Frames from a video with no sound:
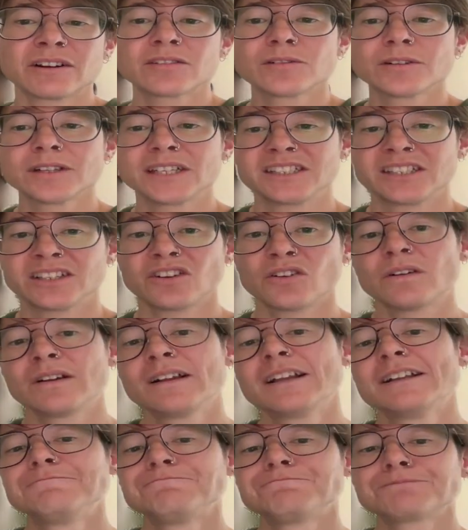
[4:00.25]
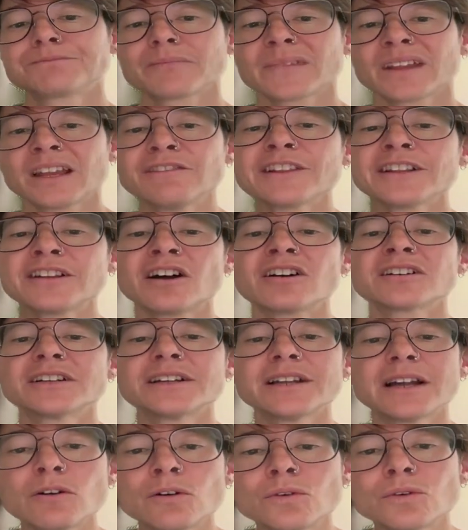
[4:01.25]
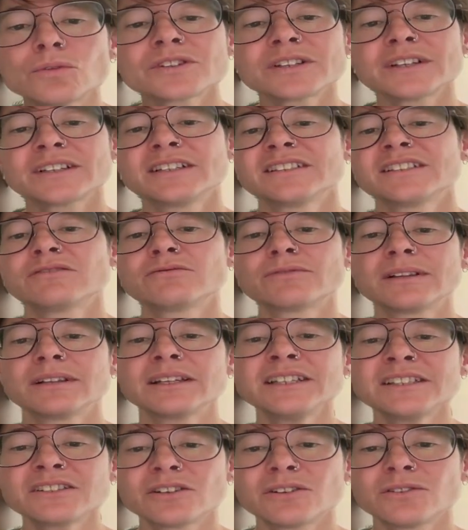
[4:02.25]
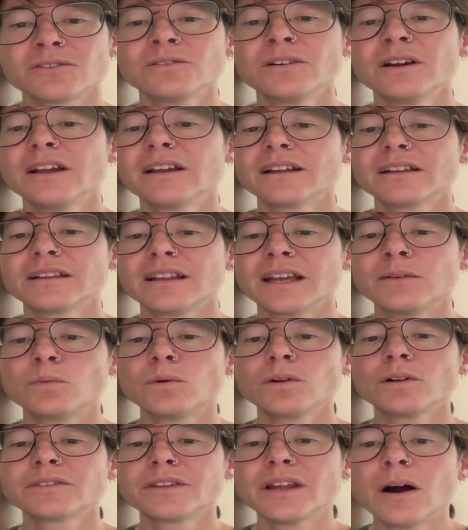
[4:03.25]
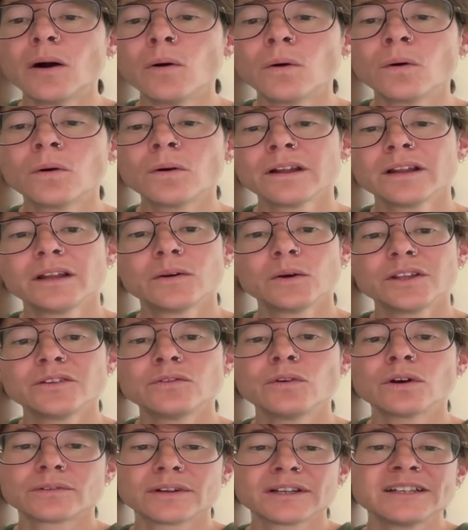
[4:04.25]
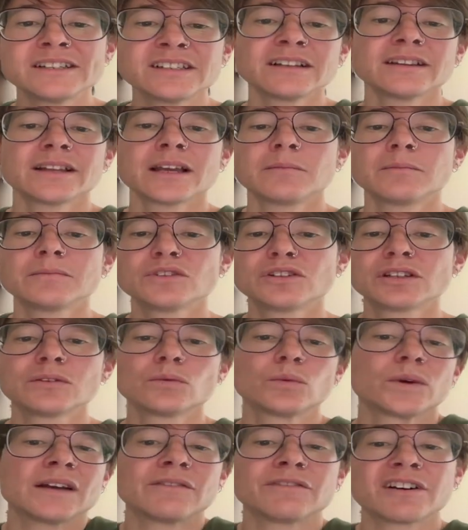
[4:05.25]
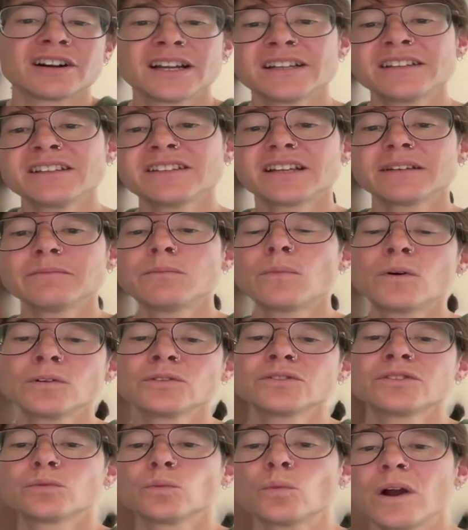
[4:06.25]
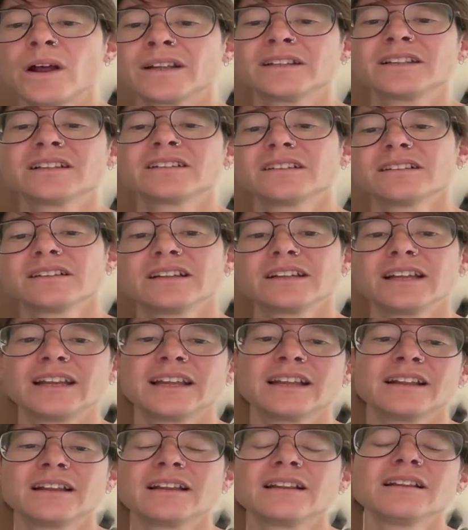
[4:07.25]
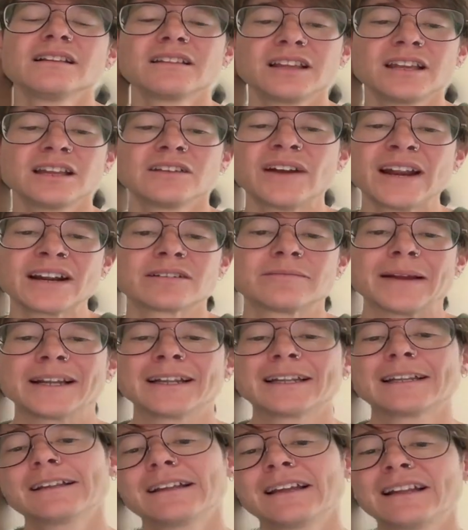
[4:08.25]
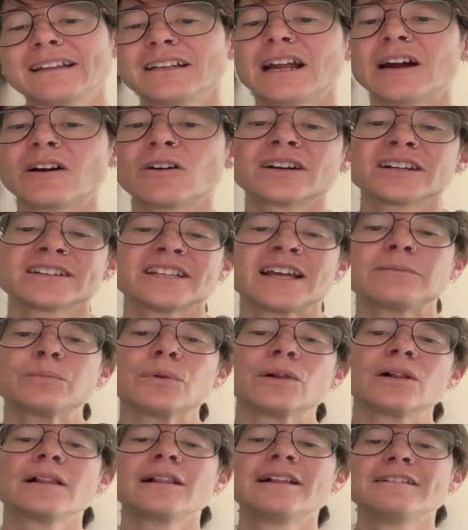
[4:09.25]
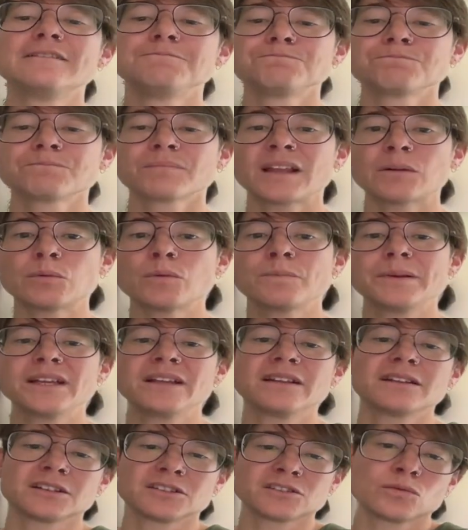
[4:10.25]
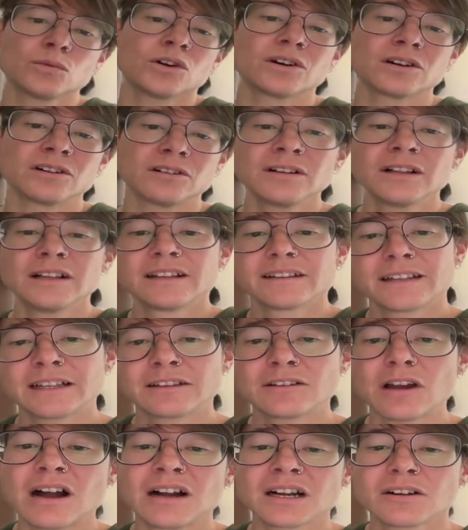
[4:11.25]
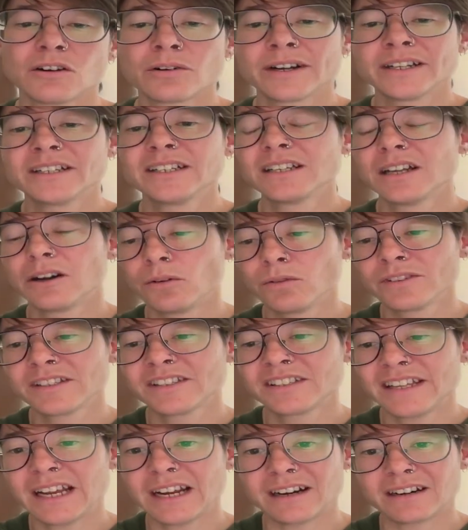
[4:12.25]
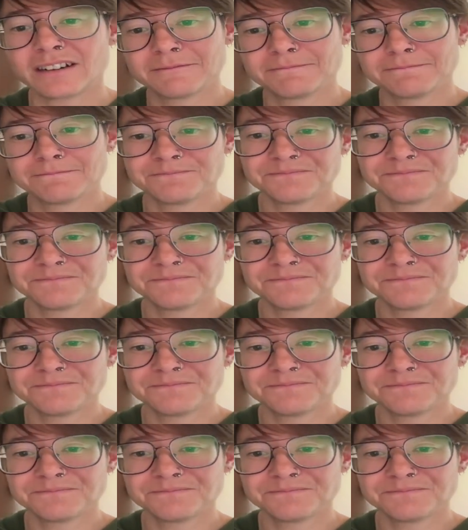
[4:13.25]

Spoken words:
release cue. If the dog knows it is a release cue, they will know you are releasing them to whatever it is they most want in the environment. And in our example, that would be the squirrel that dog already knows is there.